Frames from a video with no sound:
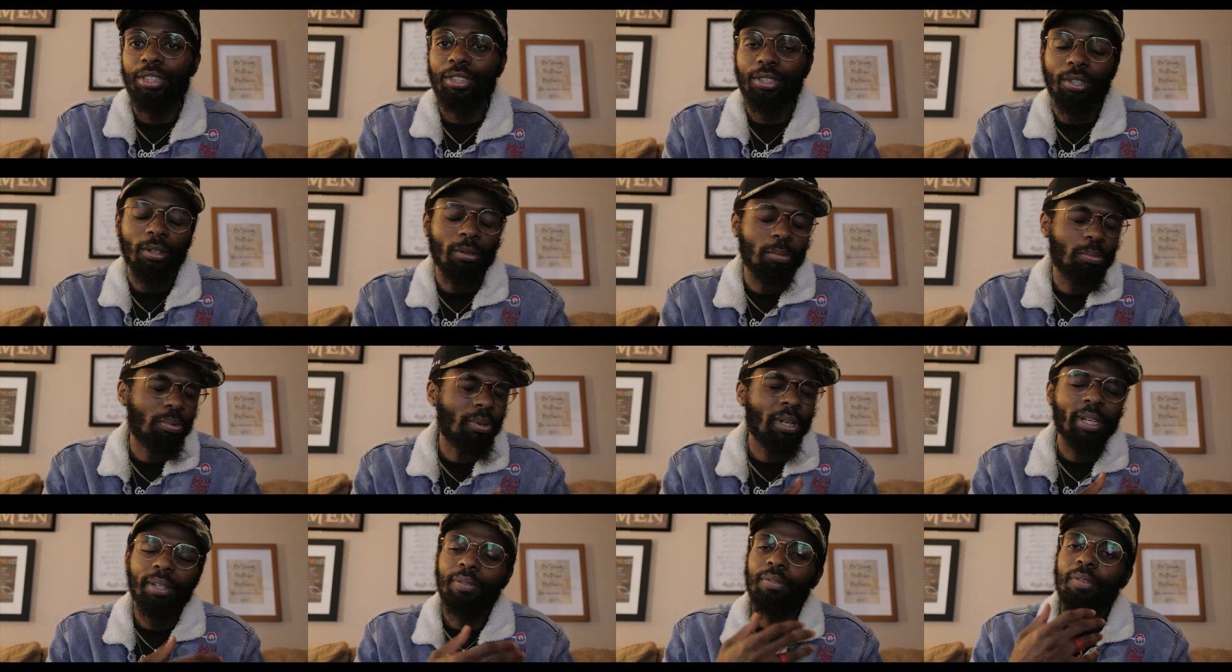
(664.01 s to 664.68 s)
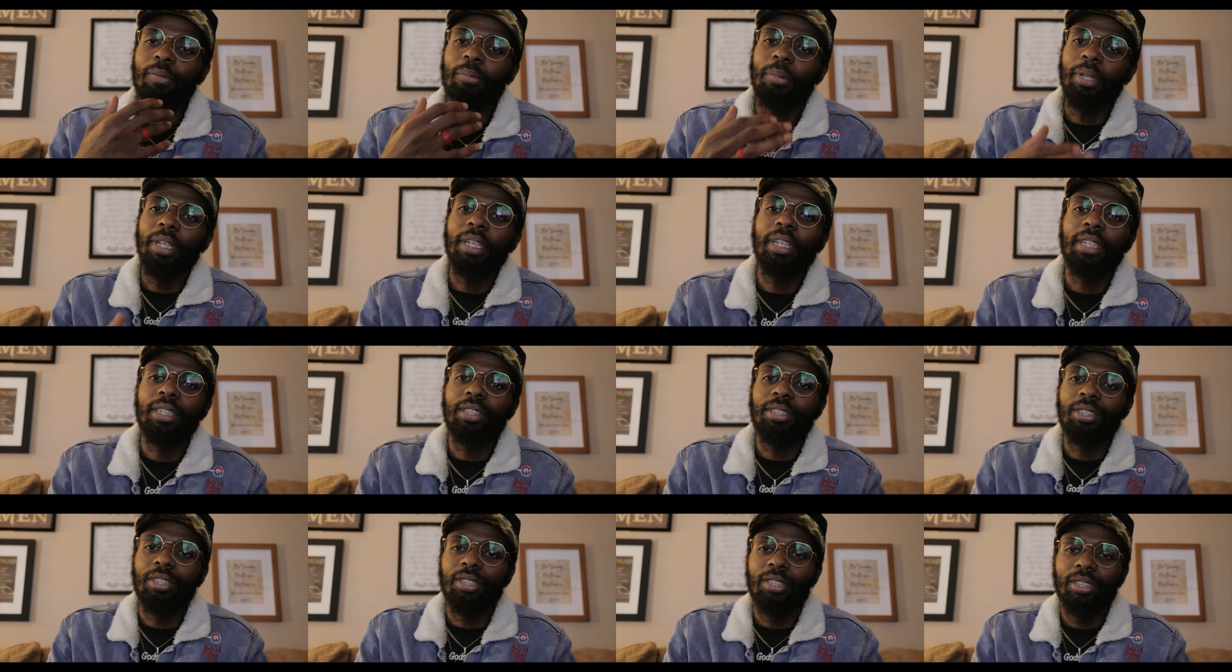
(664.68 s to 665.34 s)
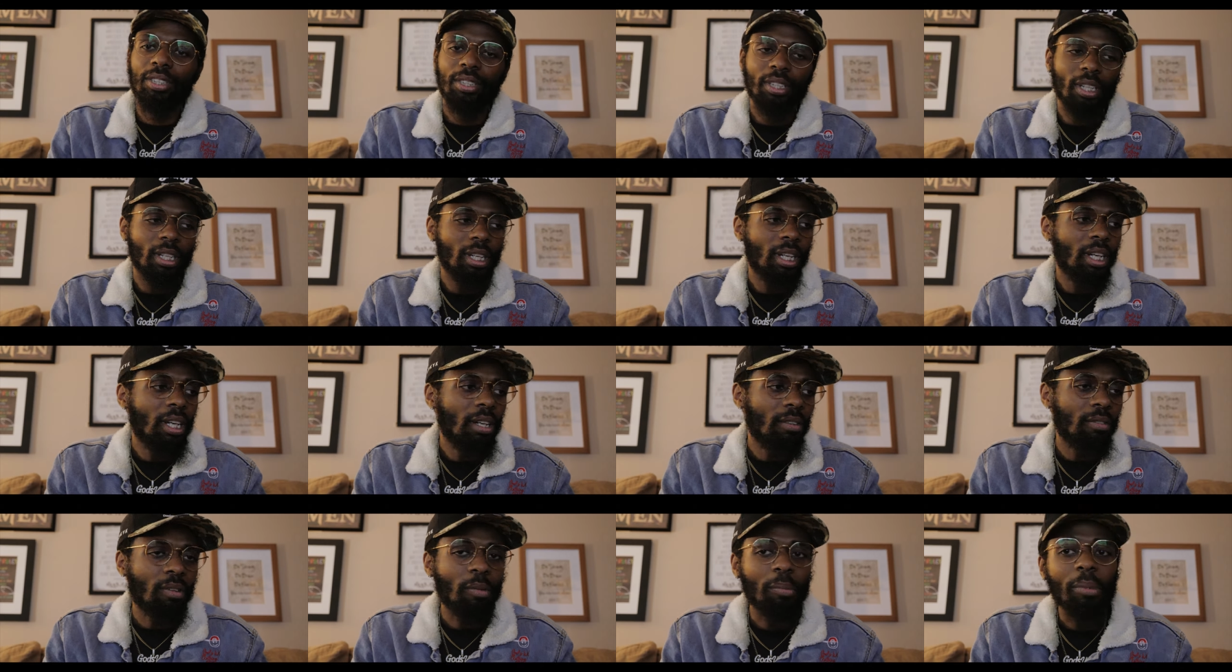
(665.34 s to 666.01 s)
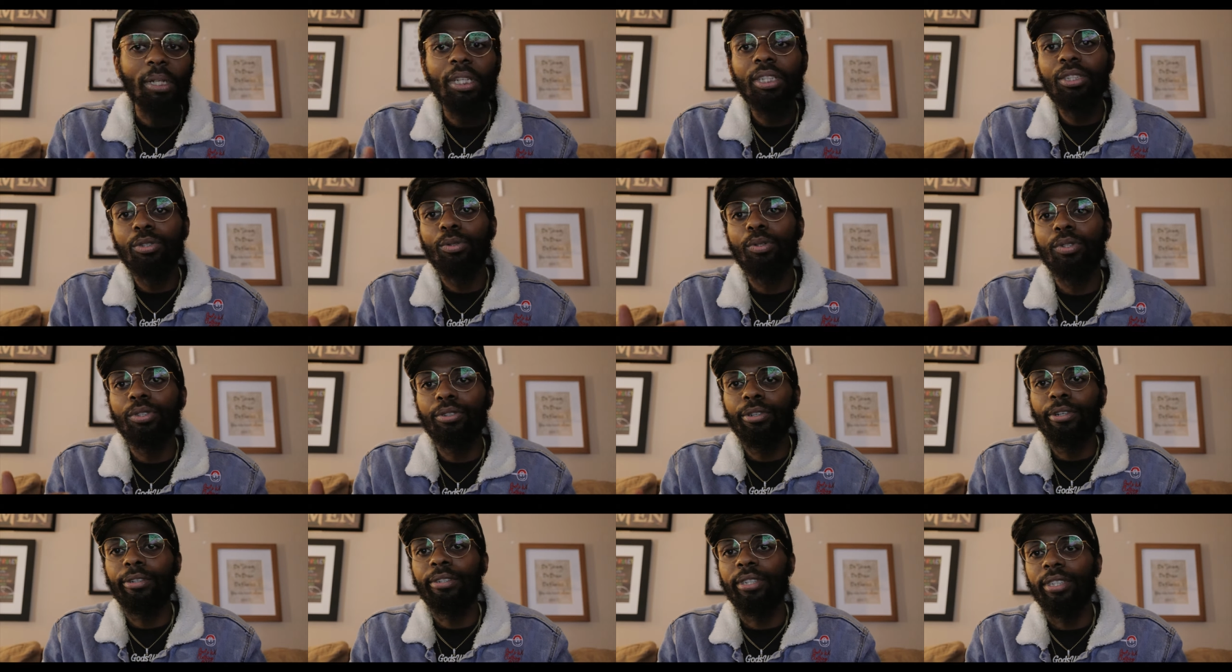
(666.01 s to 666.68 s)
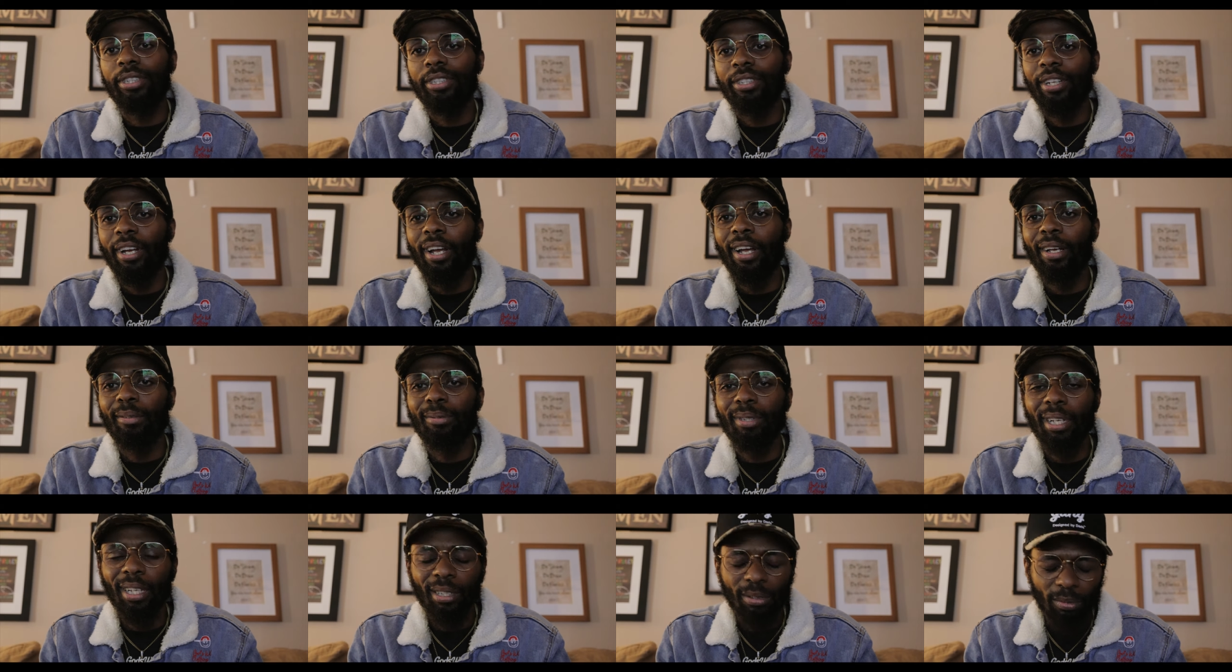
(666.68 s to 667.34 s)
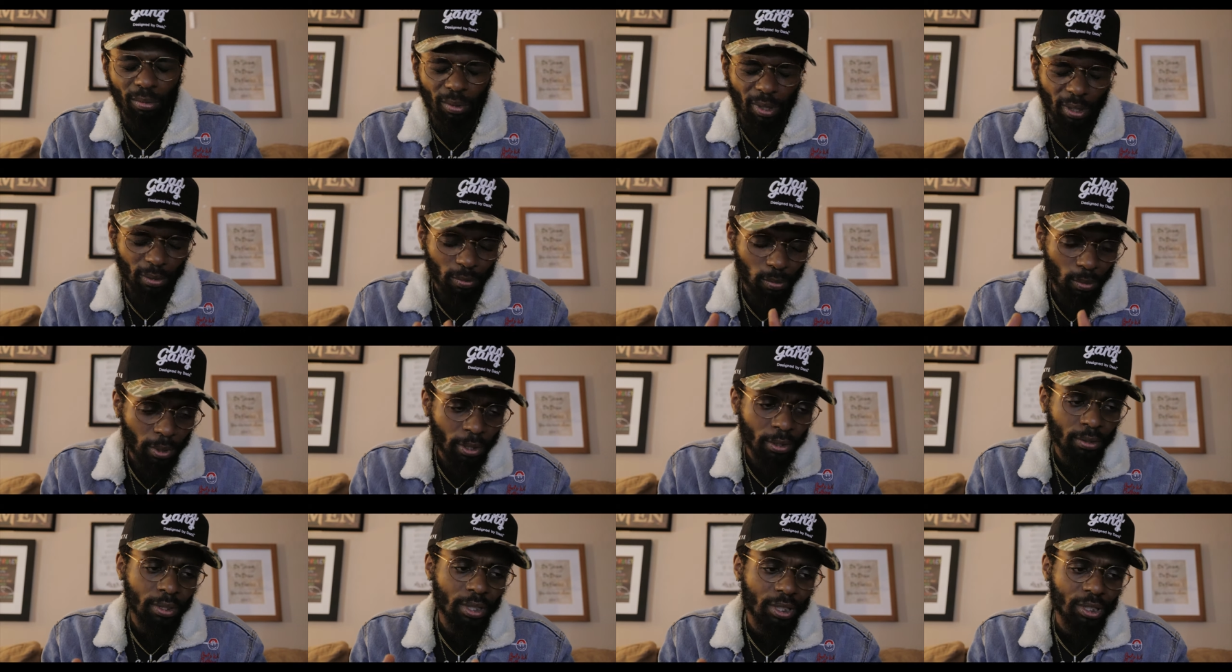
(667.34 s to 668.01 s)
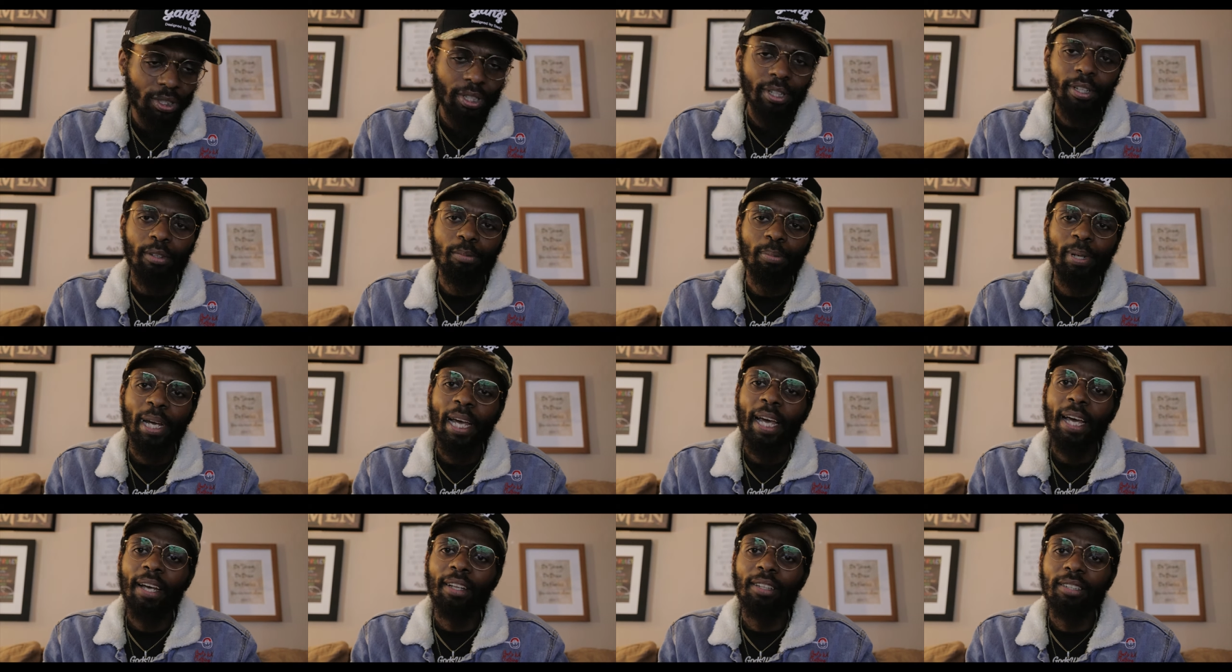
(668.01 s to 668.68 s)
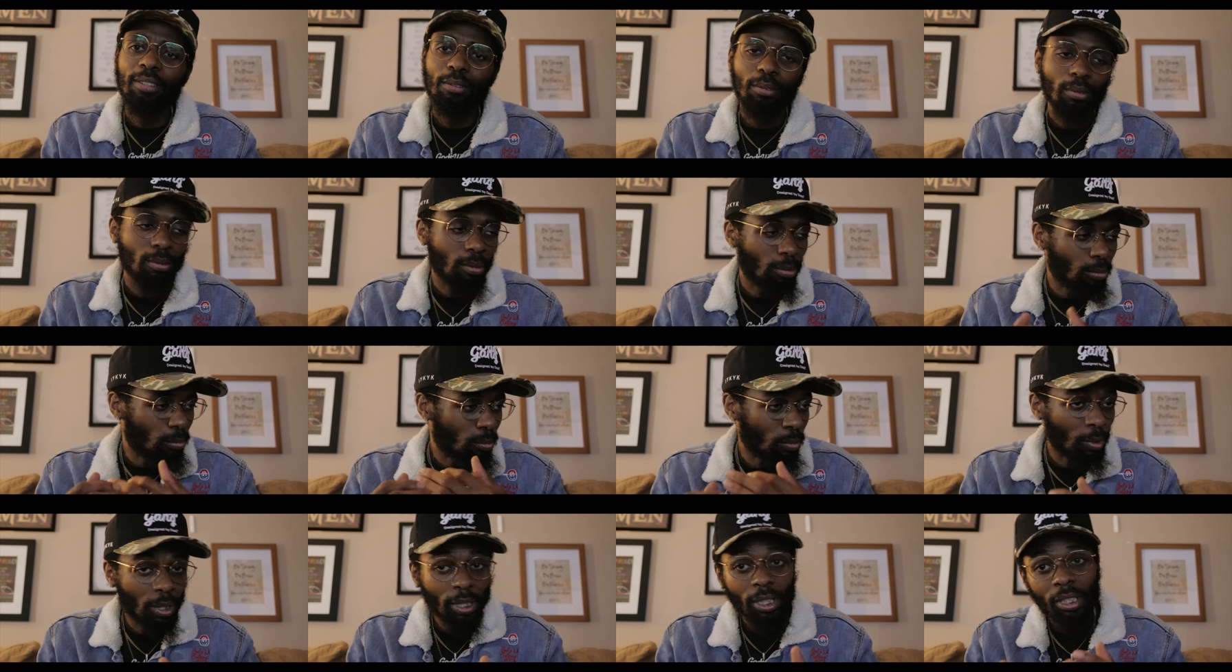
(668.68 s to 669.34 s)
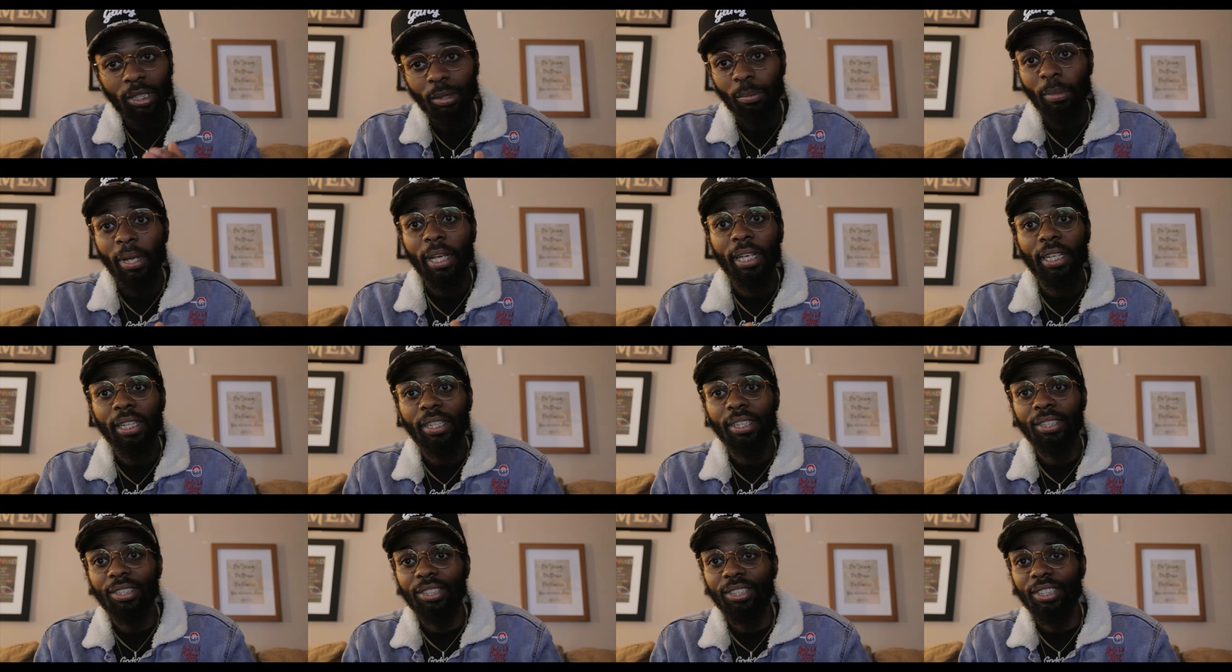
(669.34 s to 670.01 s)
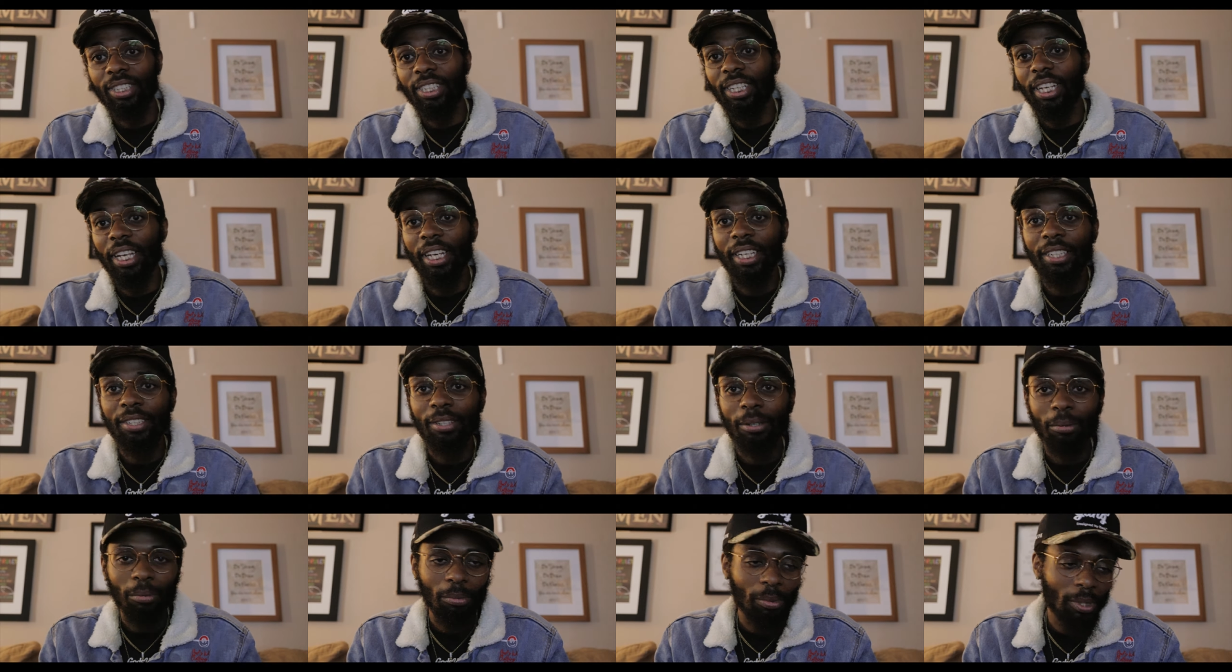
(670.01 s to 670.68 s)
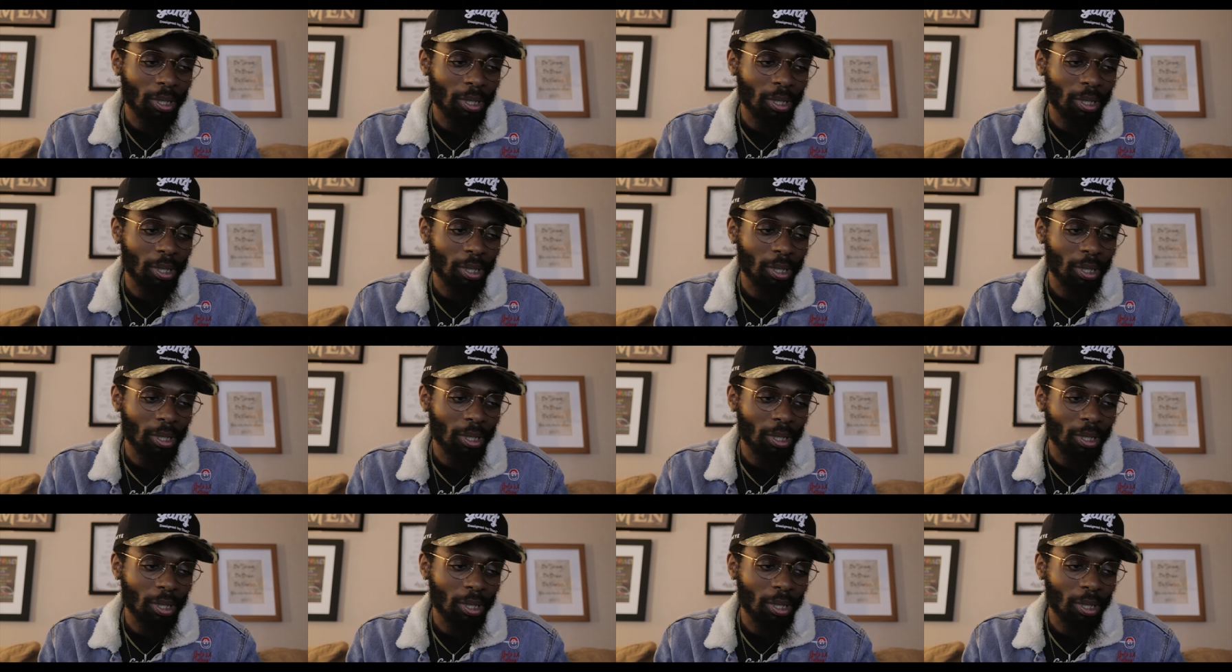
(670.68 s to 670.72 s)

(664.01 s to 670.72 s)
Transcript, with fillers: So pray for me, and just for me to endure these times, as if we're on this narrow path, we're gonna make it into the kingdom.